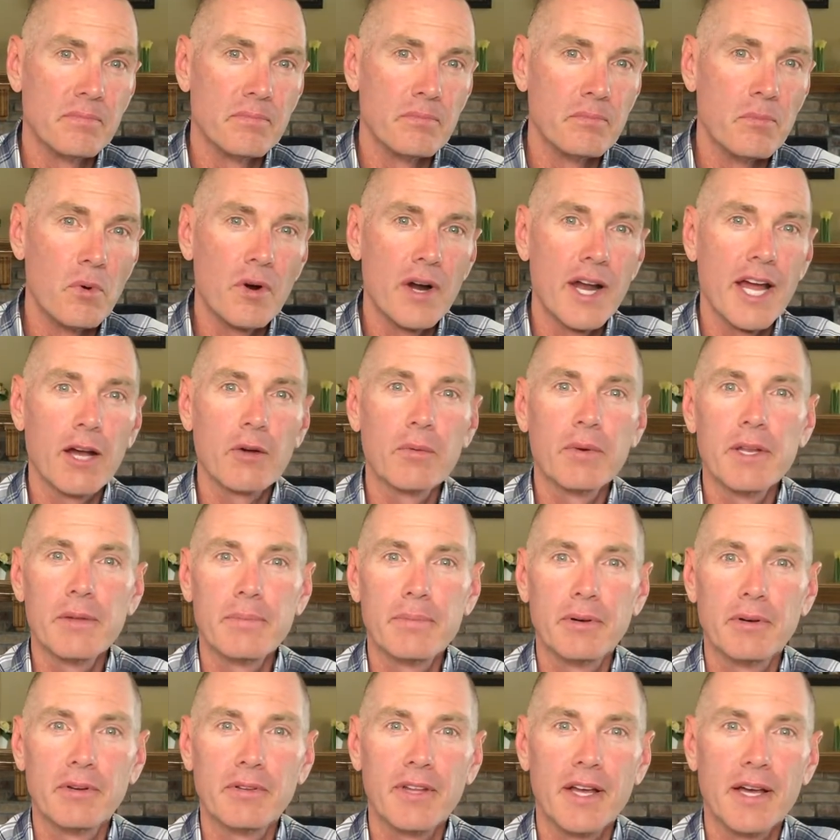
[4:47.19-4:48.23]
more equity
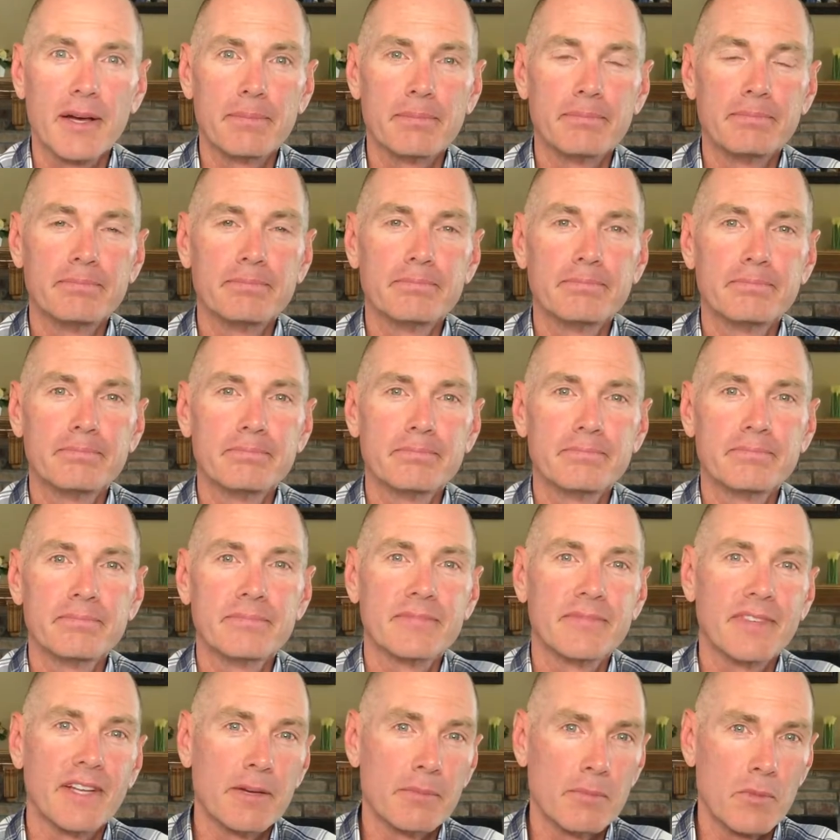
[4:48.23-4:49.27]
buildup,
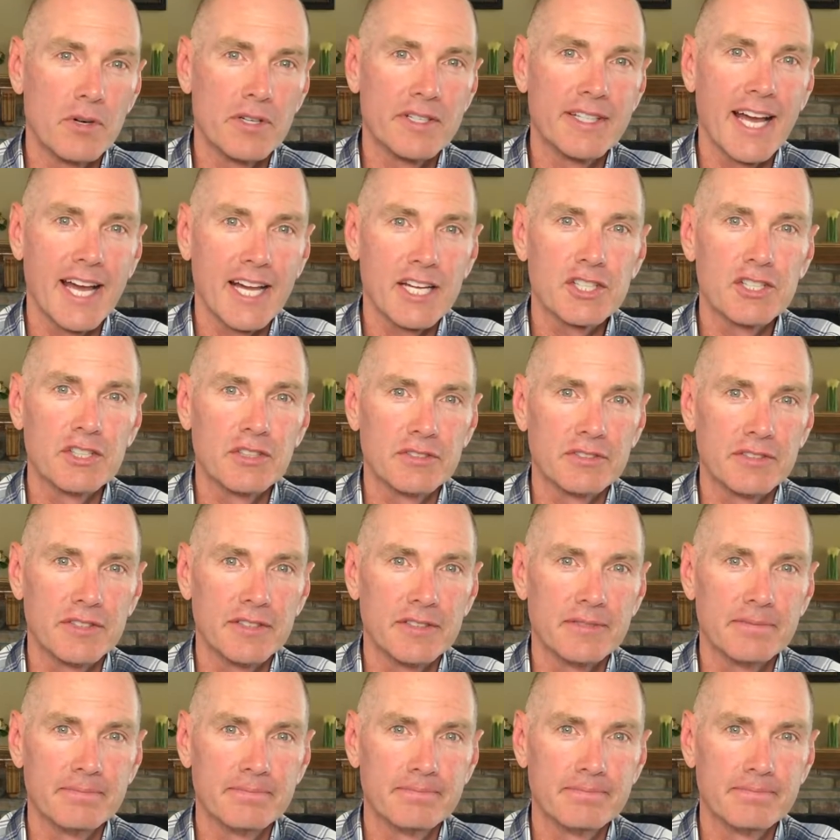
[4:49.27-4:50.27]
and more tax shelter.